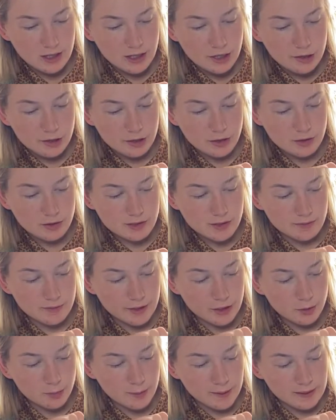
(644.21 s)
lots of little
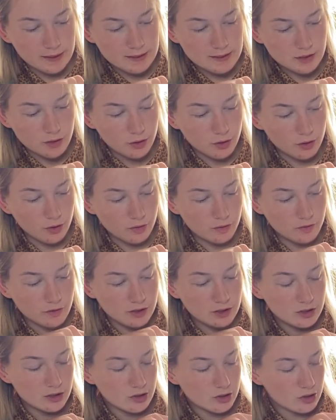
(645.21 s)
bits of
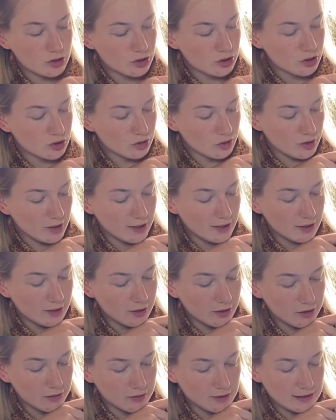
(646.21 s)
string
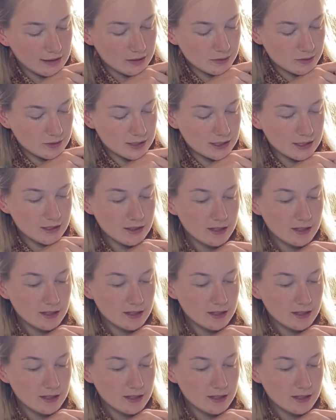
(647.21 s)
around it.